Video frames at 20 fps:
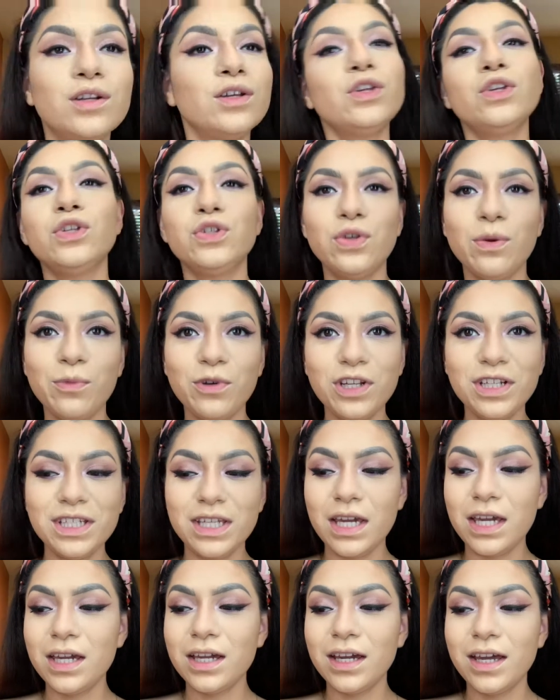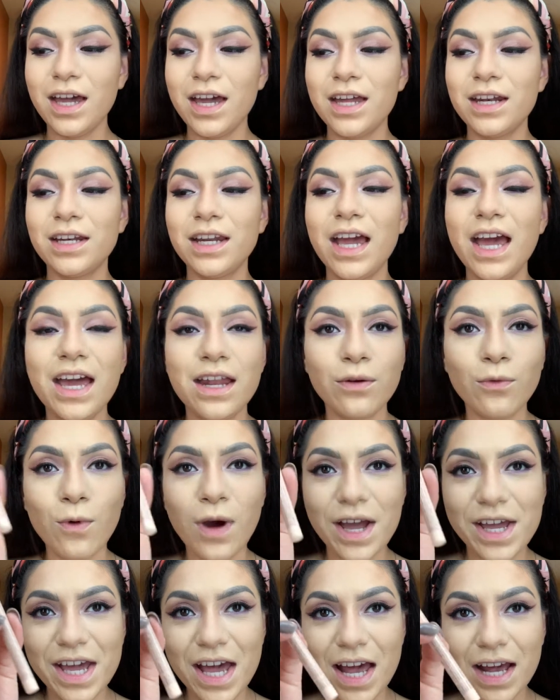So I'm going to take an
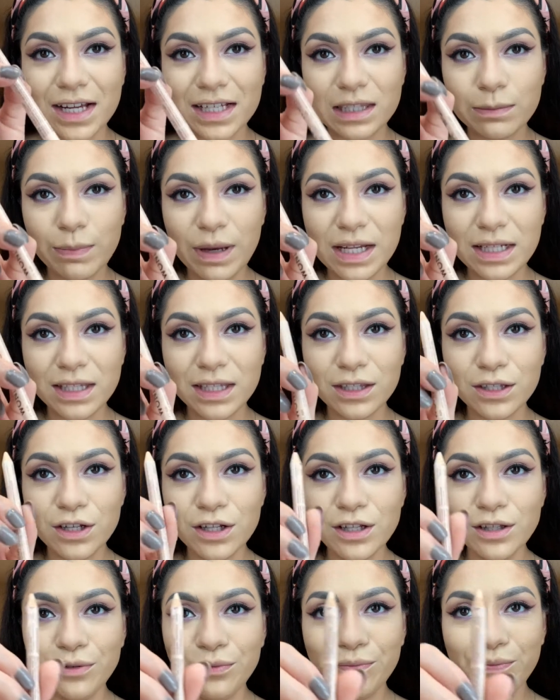NYX pencil,